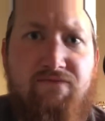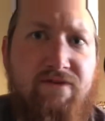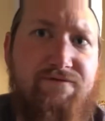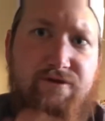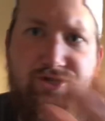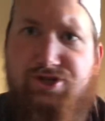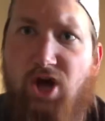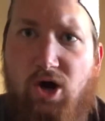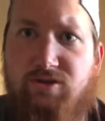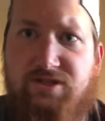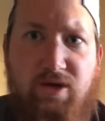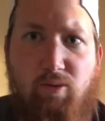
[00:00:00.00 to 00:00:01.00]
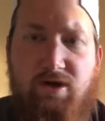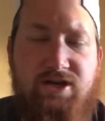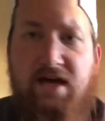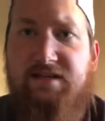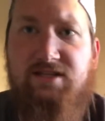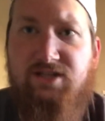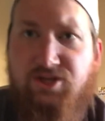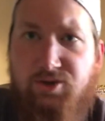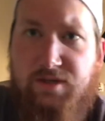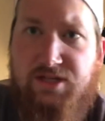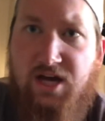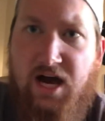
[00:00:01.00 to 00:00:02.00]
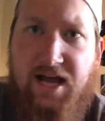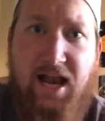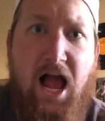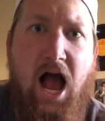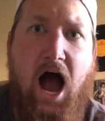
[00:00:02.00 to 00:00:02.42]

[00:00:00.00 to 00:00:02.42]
for shows that want nothing to do with God,